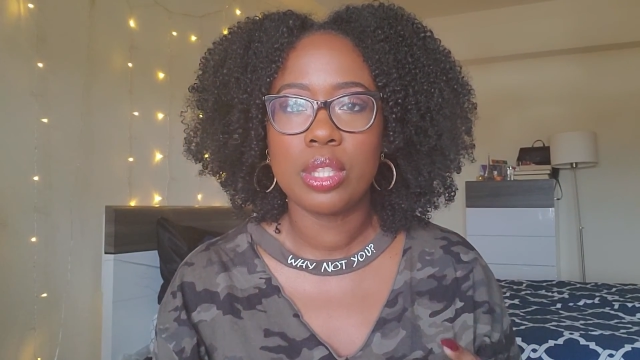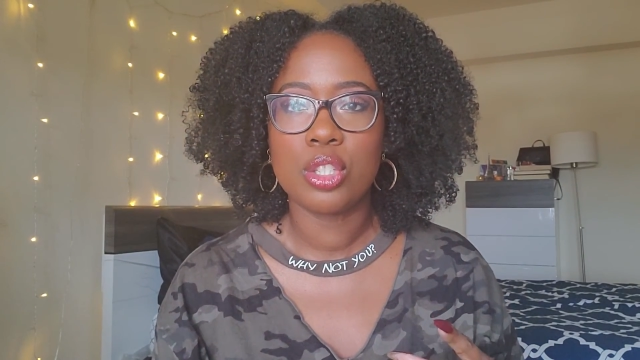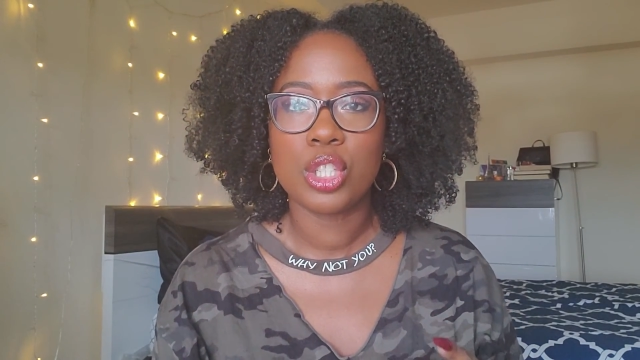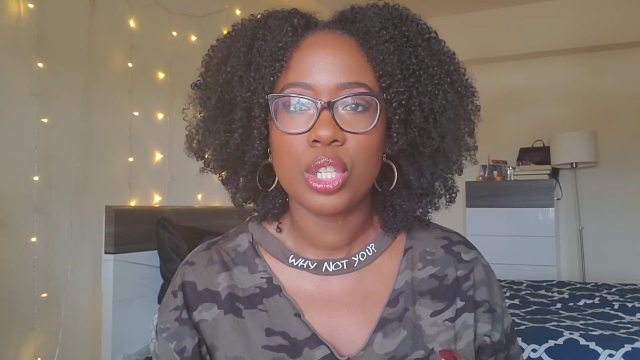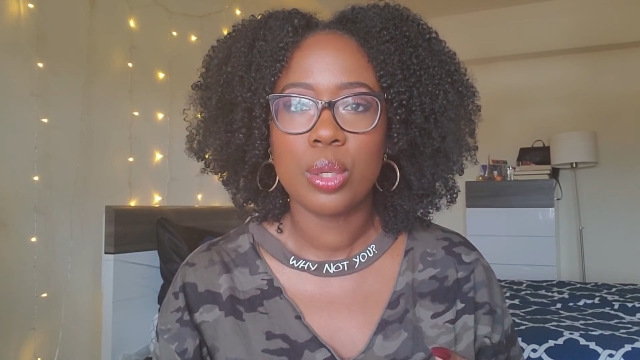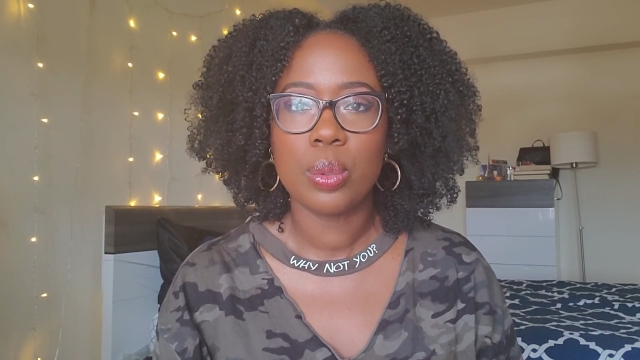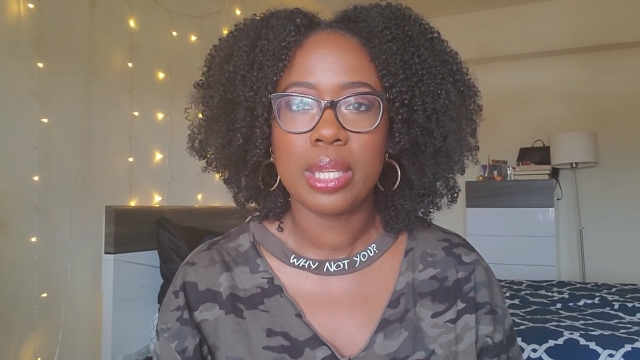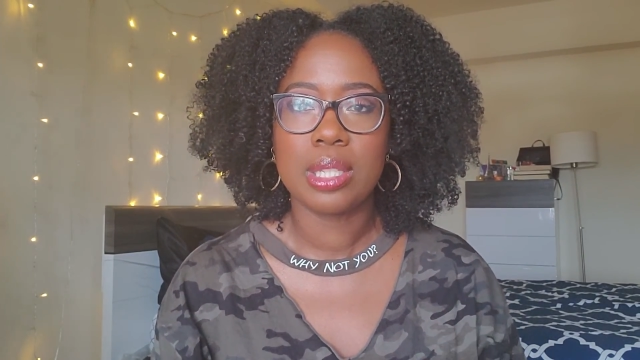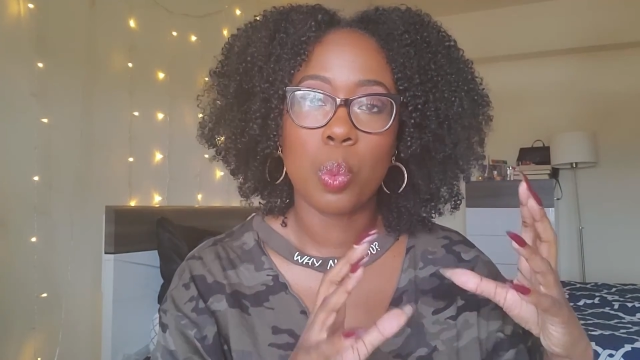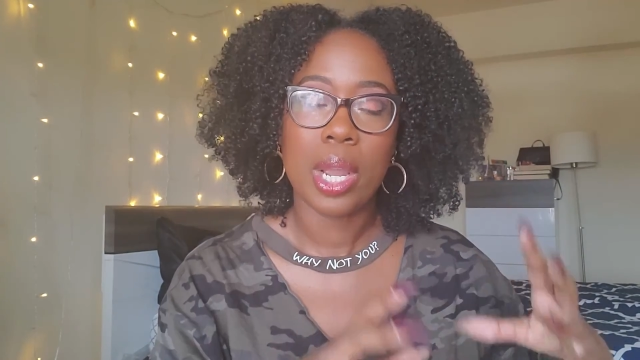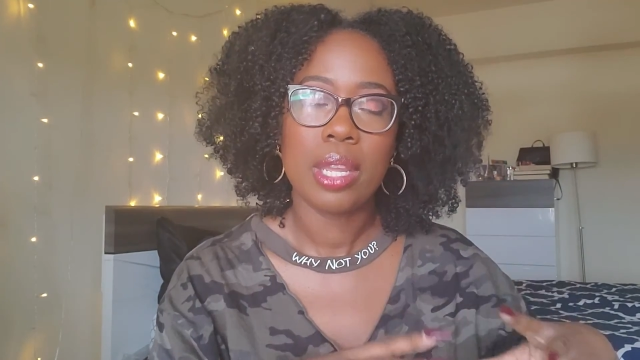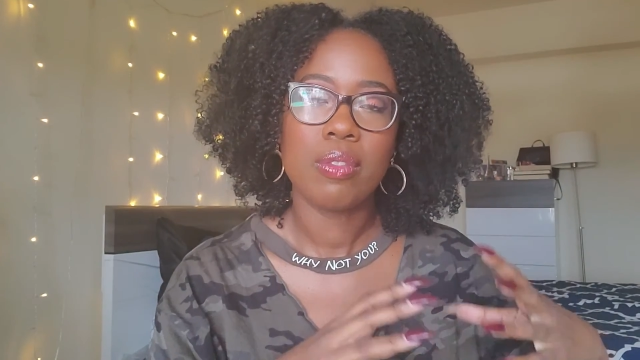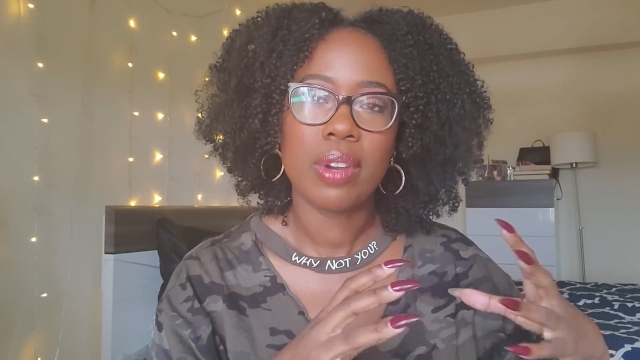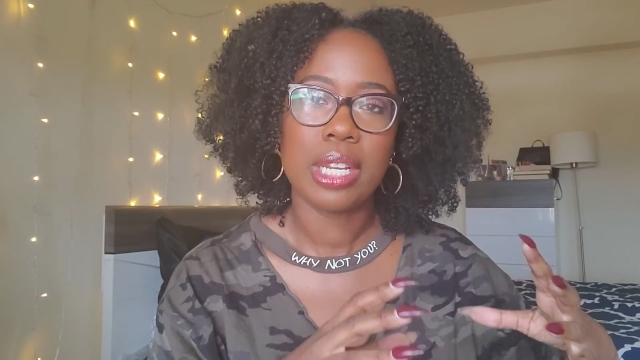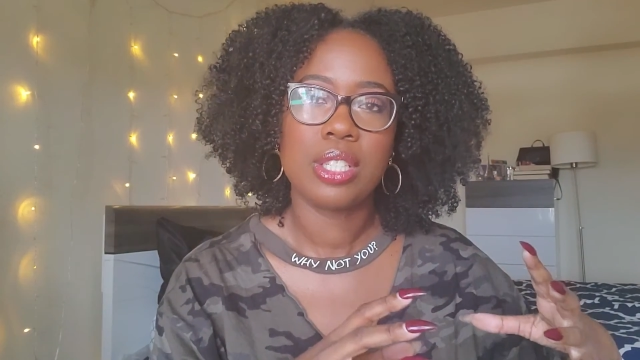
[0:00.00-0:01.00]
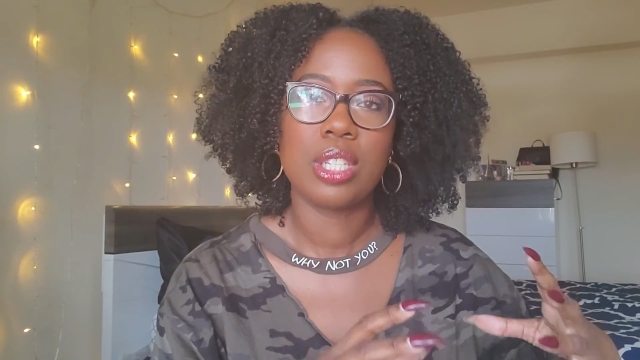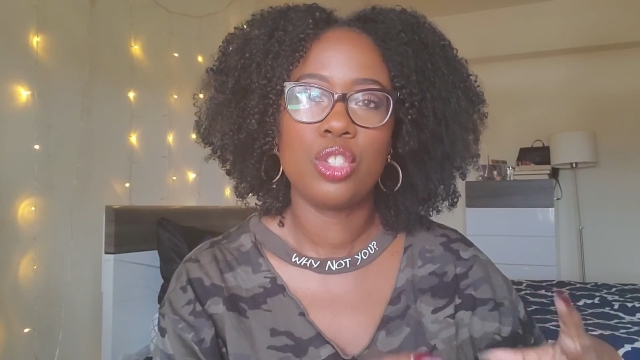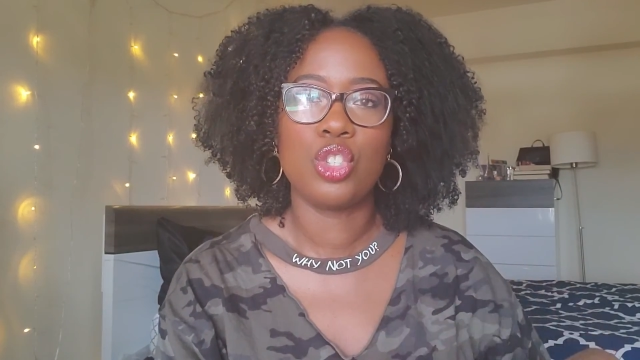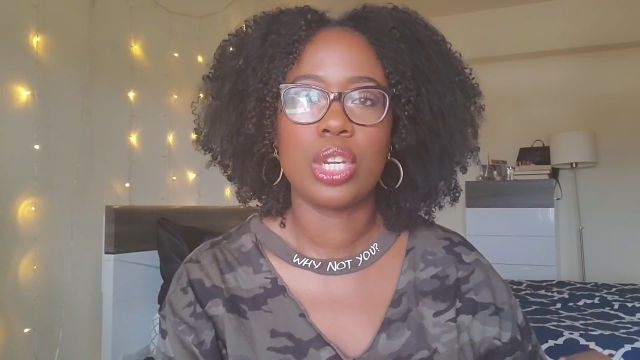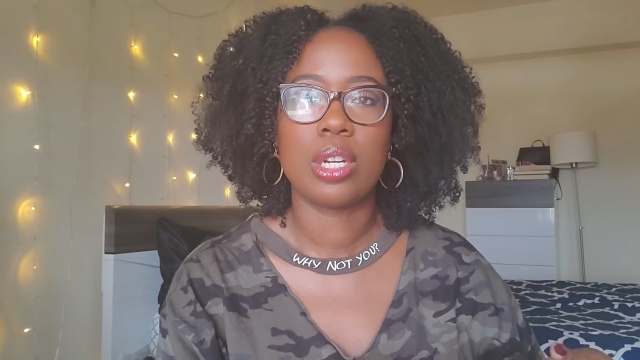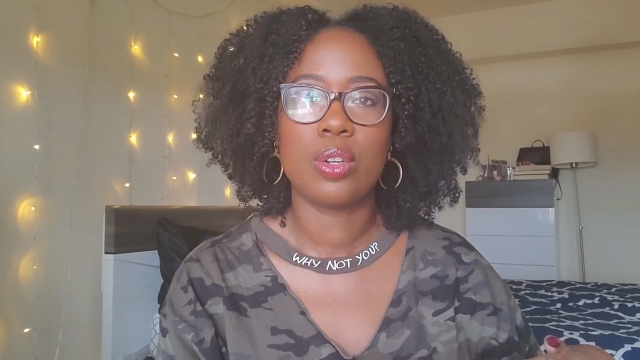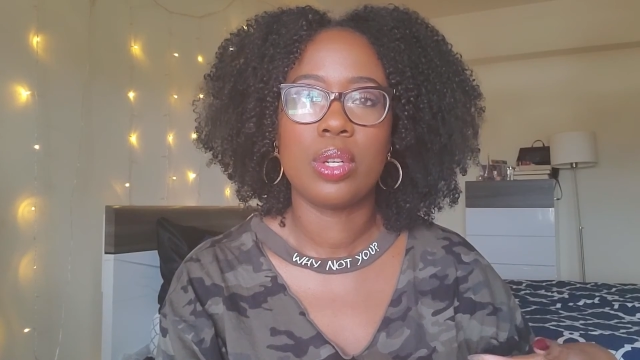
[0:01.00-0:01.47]
the two is white rice in
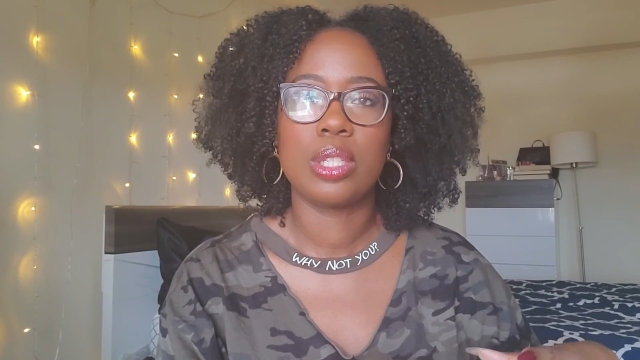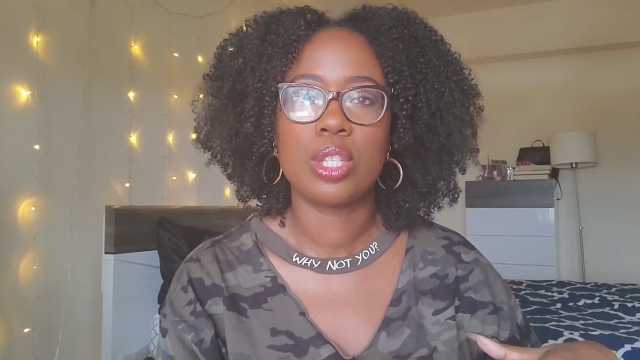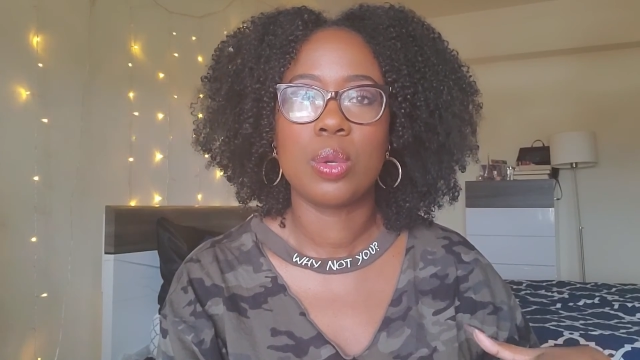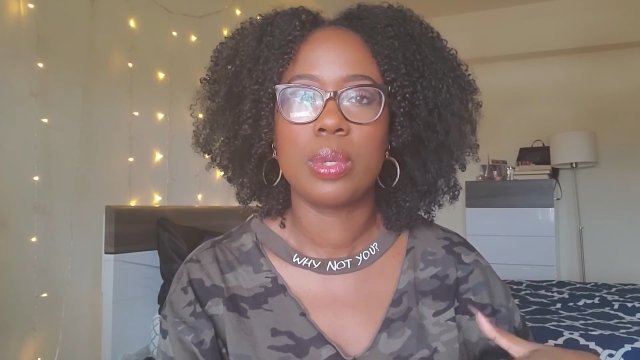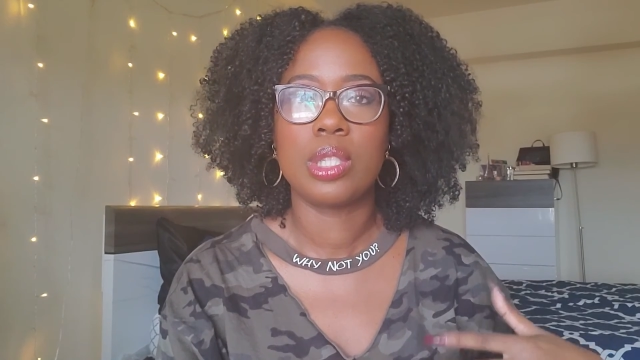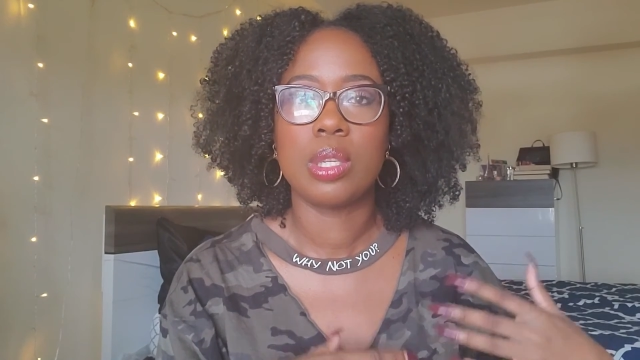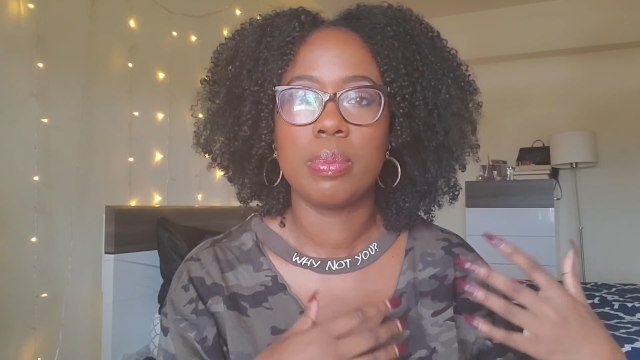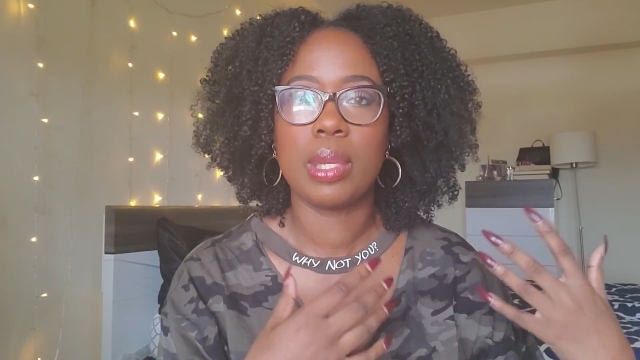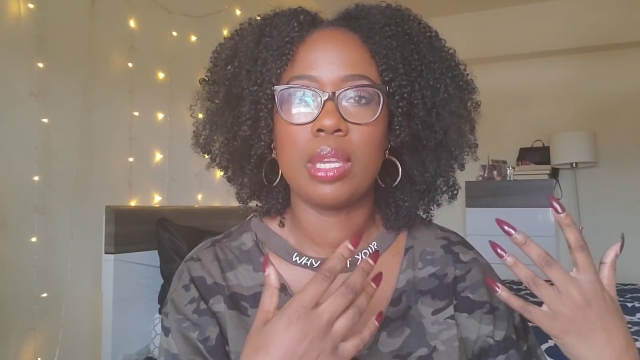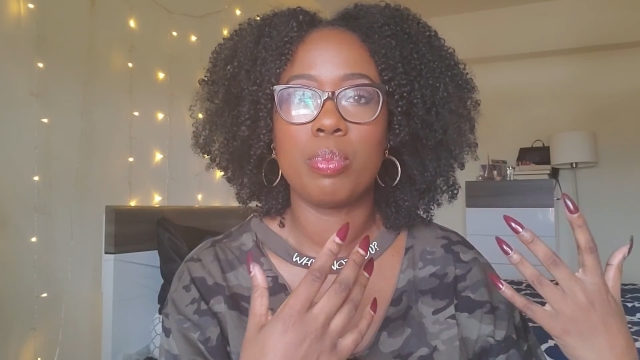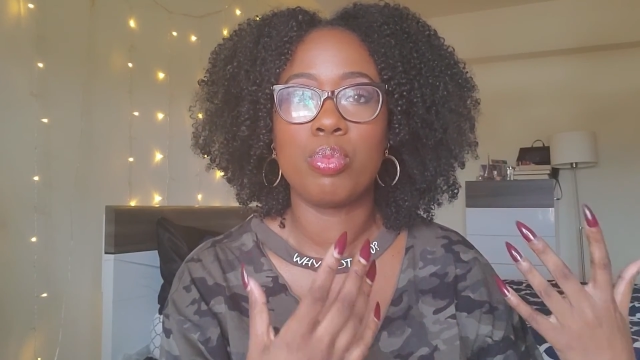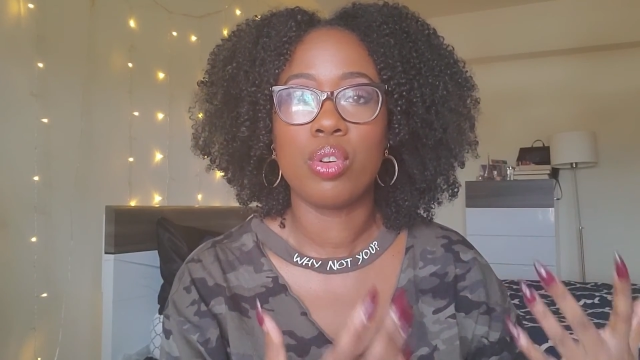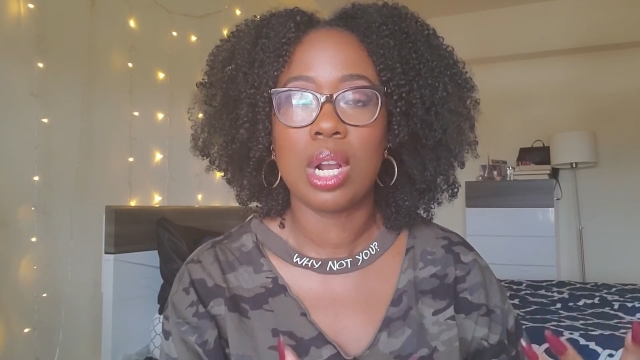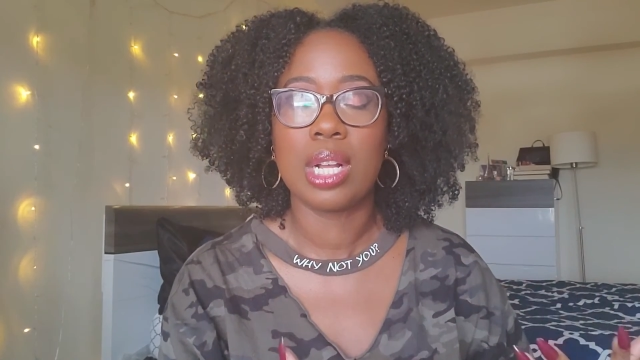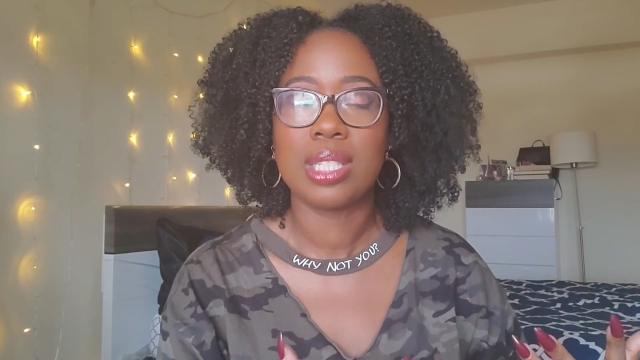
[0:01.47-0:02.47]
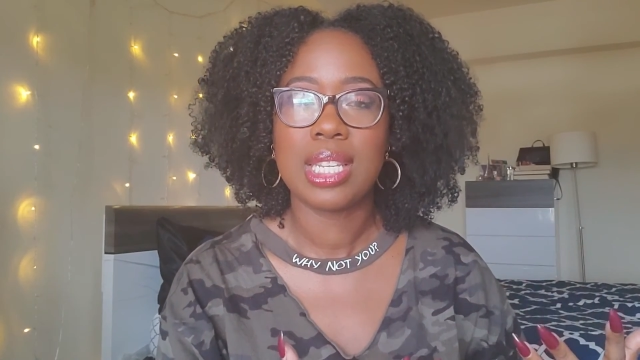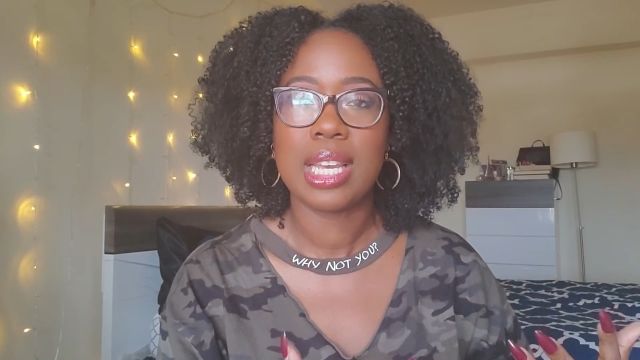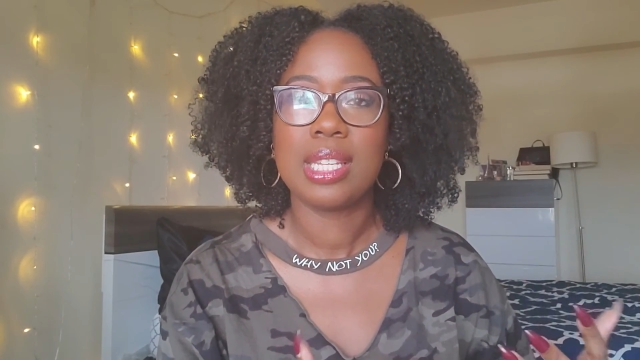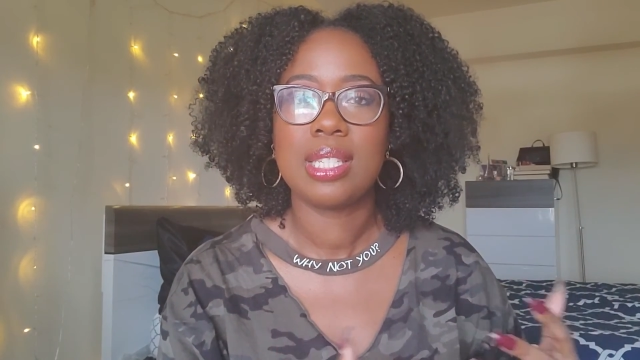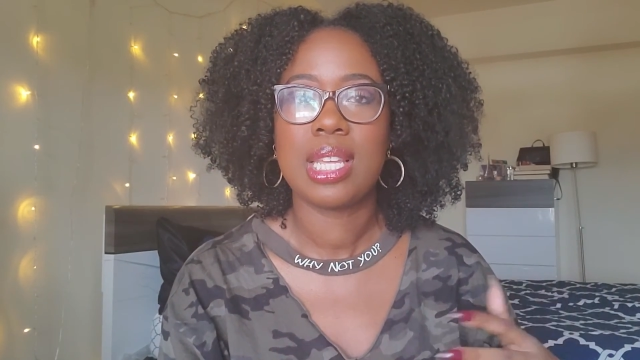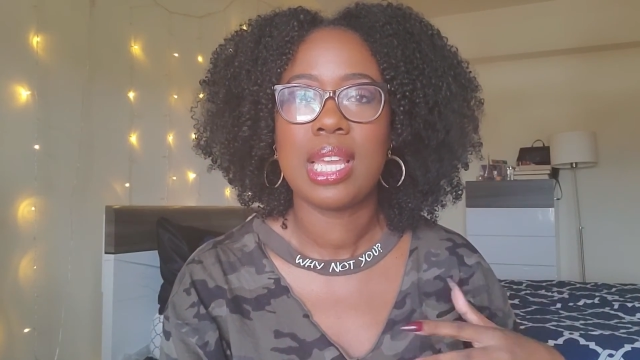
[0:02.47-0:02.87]
general is going to be processed,